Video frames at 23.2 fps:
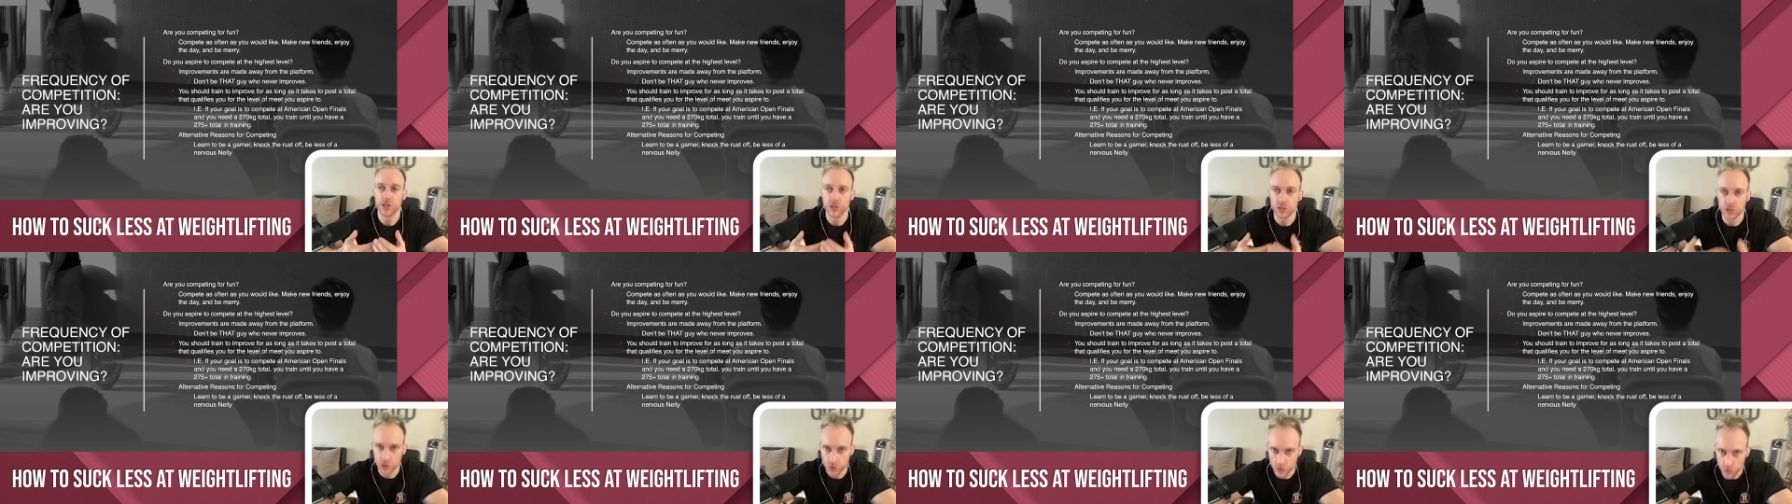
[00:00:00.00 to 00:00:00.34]

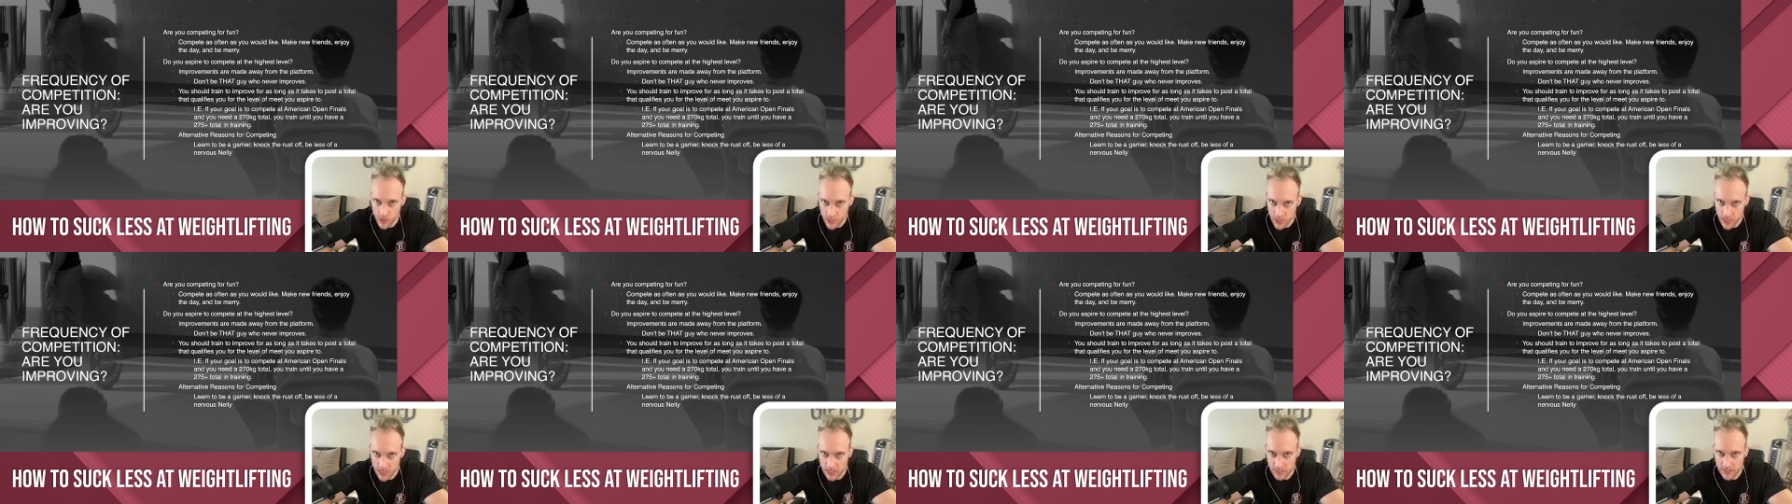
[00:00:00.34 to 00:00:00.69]
do a
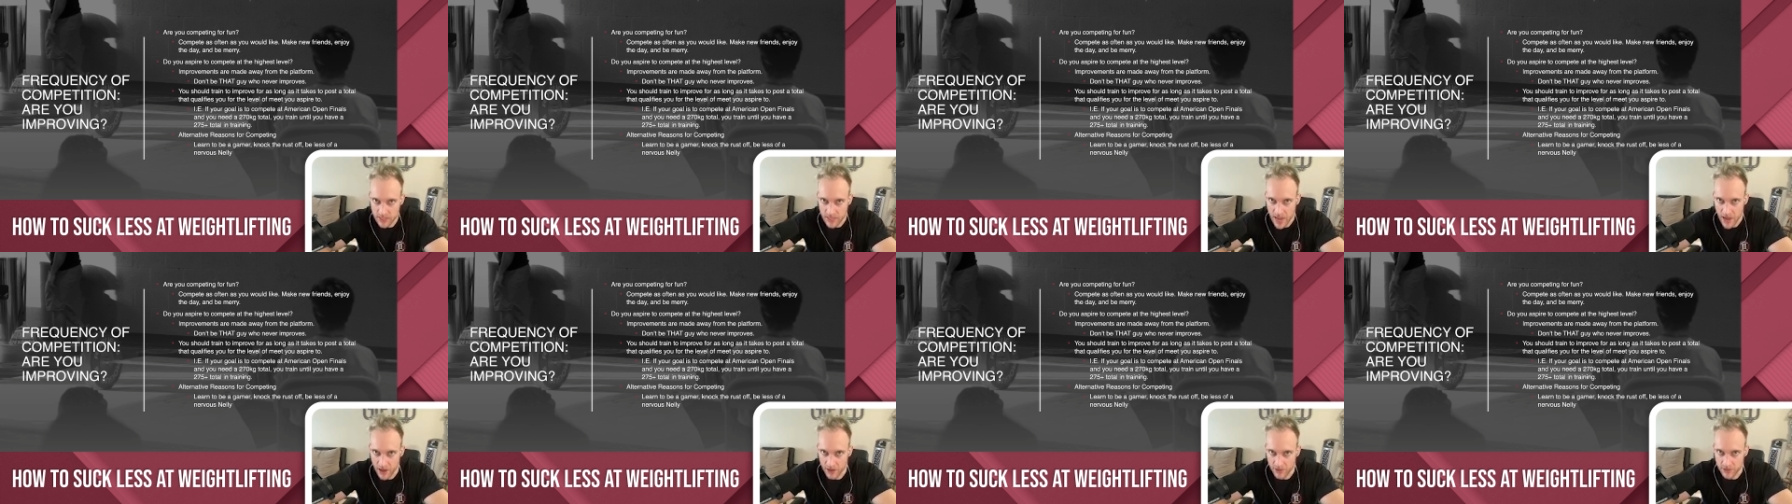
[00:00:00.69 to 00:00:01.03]
needs
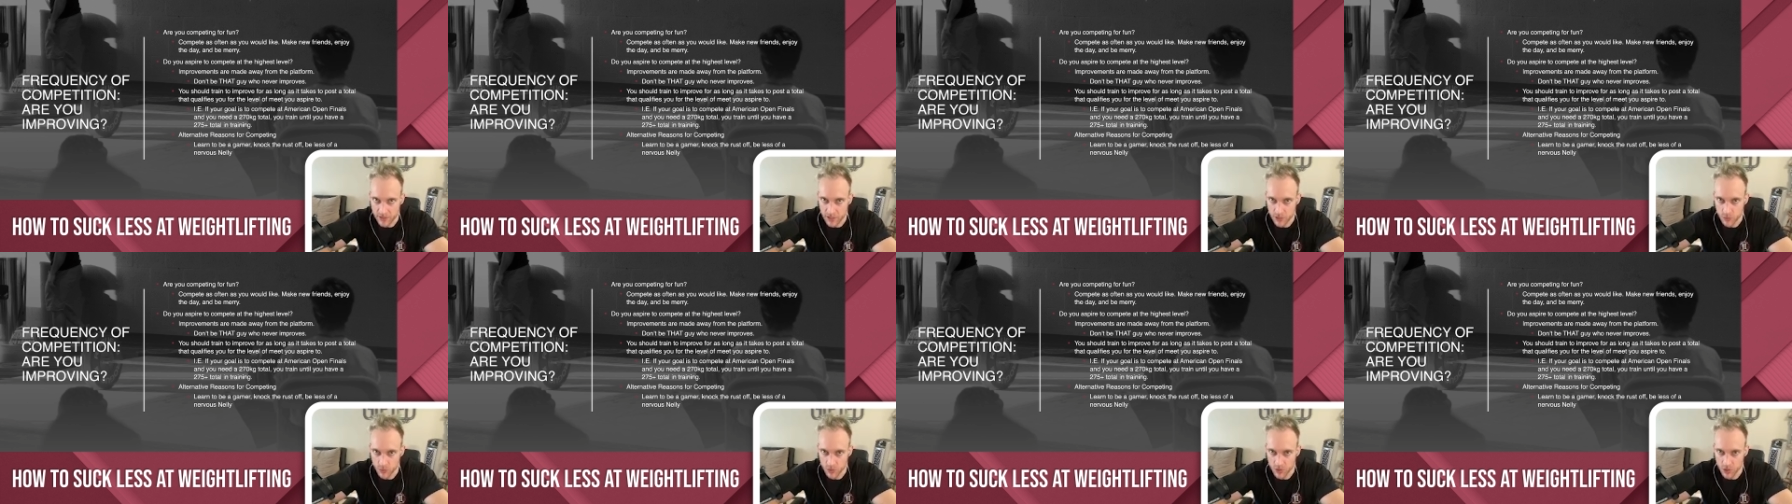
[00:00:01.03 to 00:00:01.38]

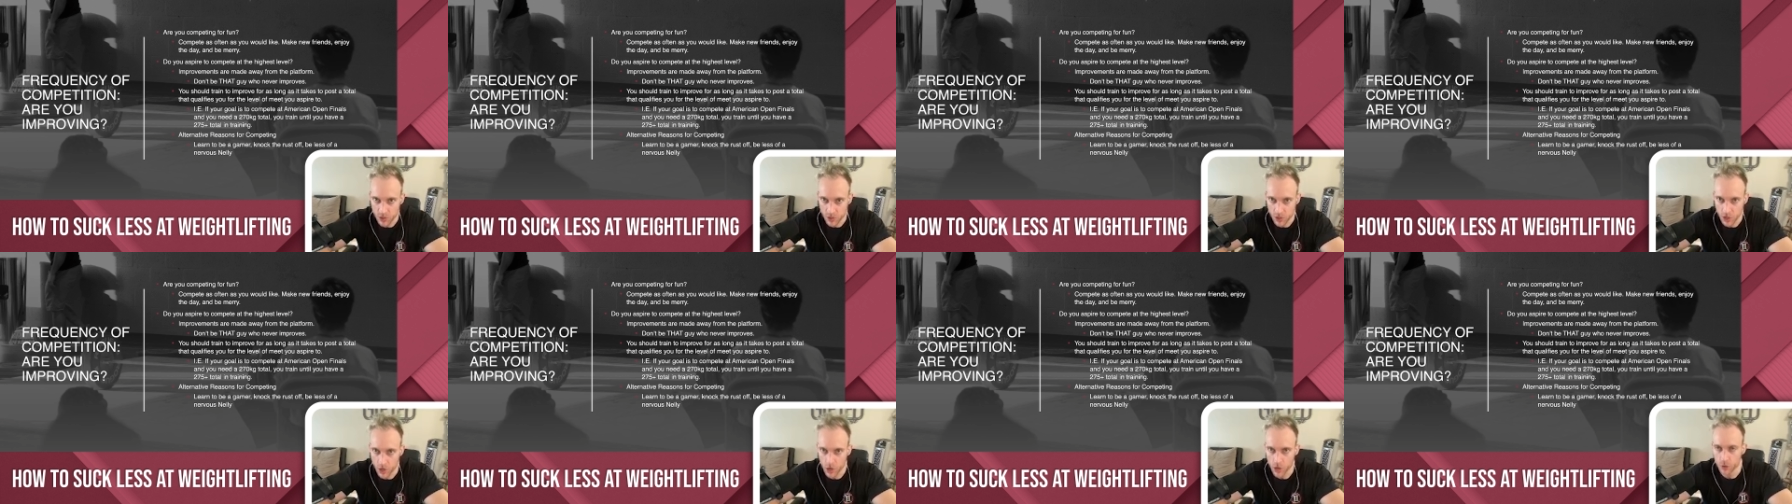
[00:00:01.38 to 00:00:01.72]
analysis with your
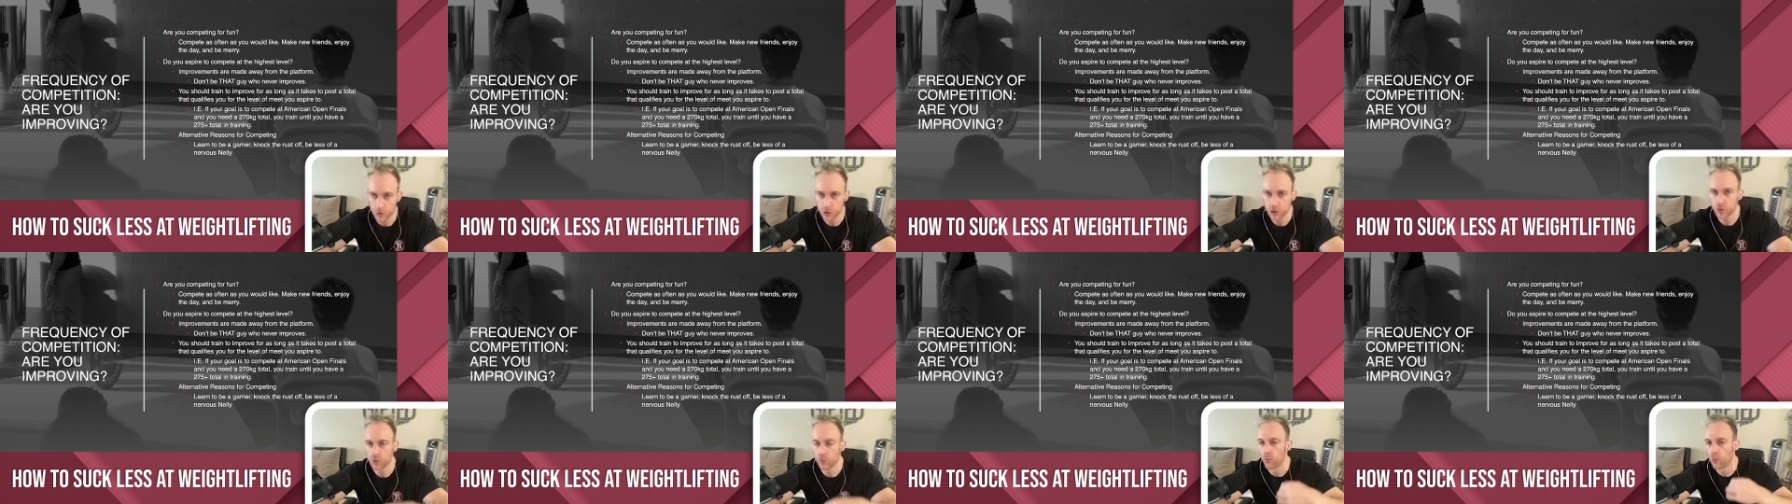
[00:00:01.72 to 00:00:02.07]

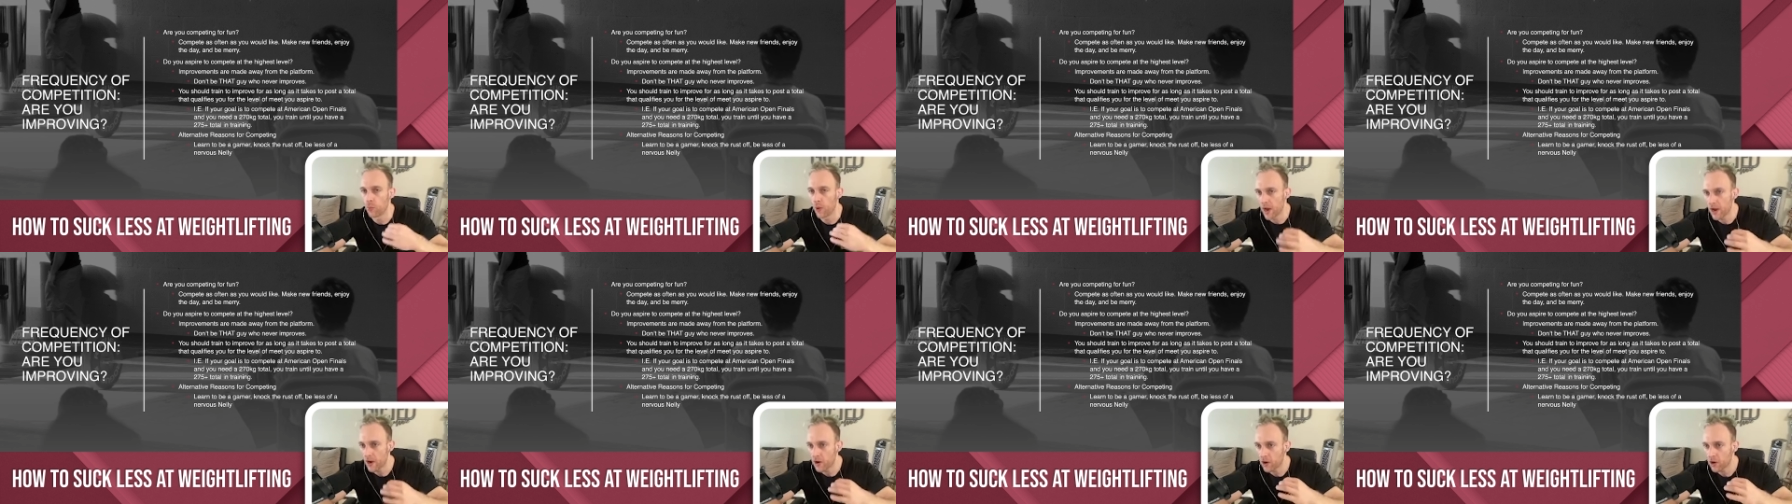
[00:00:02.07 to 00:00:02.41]
coach.
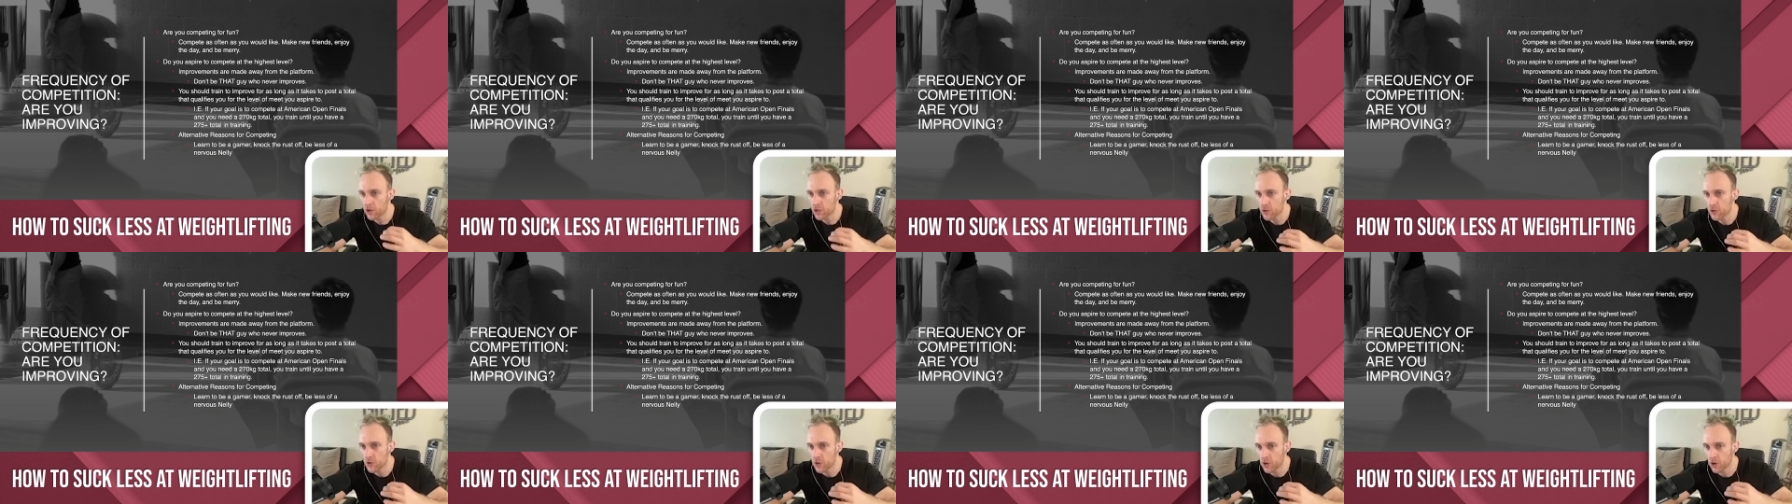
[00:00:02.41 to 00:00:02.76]
Where are
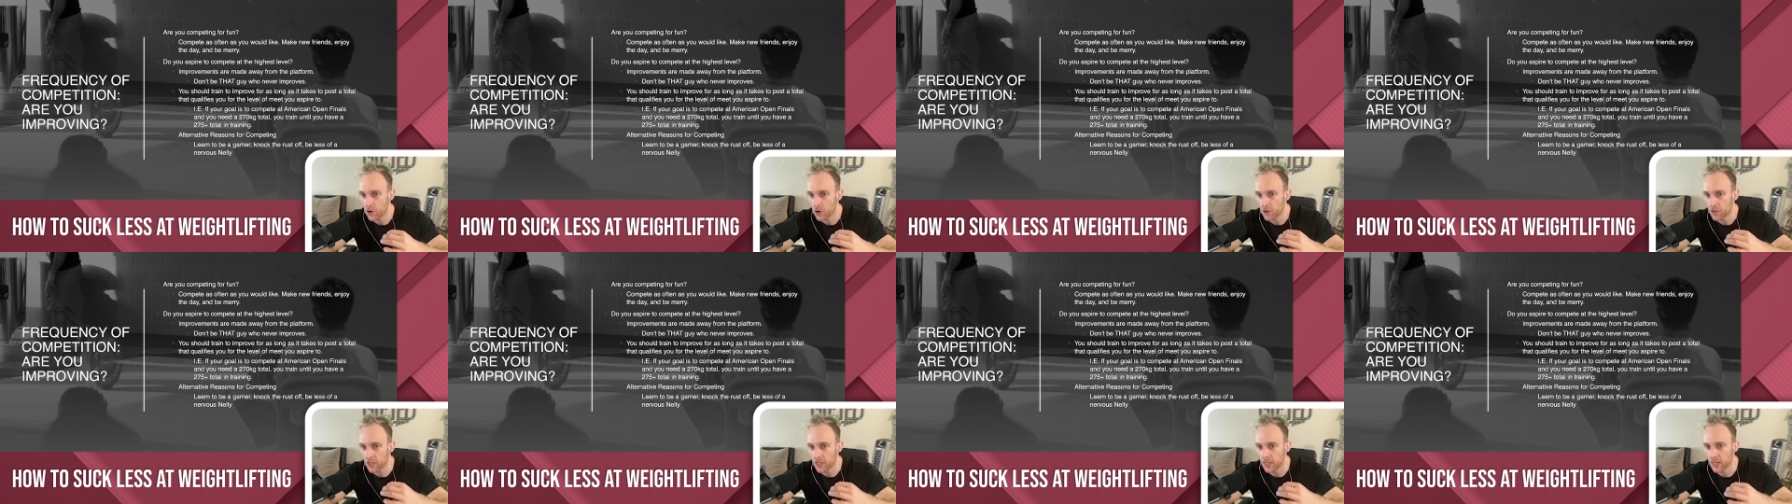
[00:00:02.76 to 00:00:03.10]
you
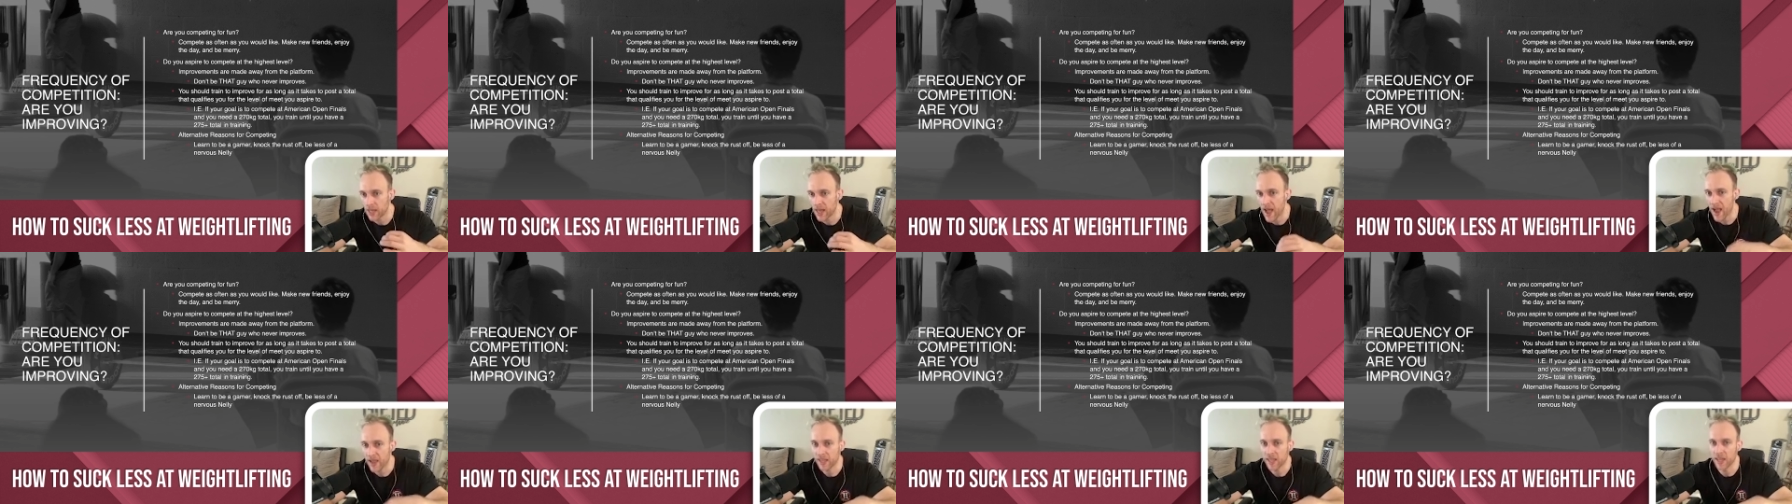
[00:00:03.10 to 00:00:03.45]
currently
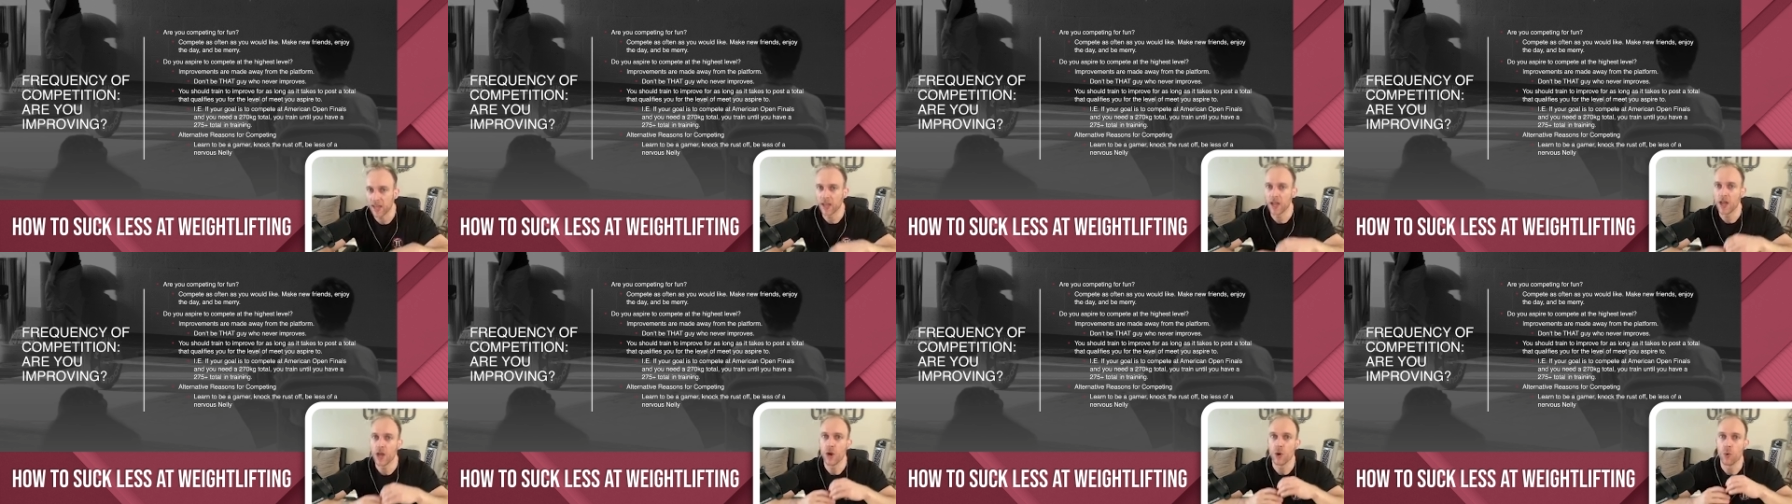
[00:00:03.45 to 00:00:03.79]

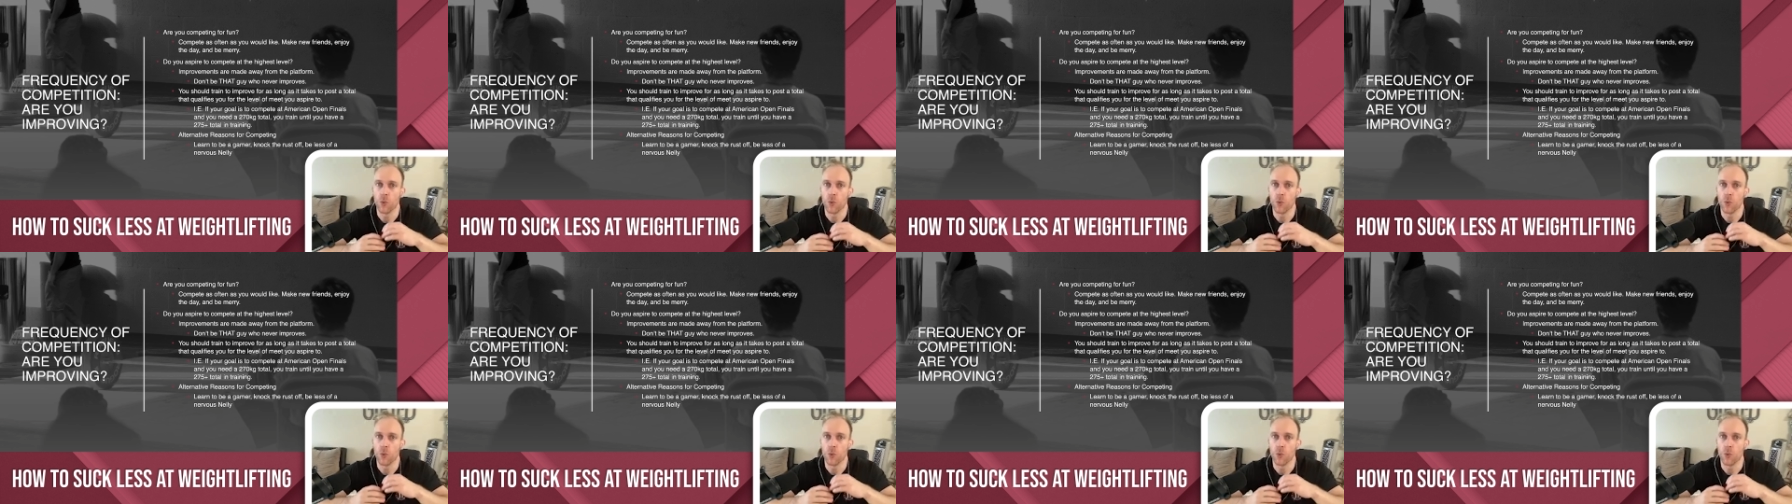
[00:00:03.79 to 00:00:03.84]
lacking?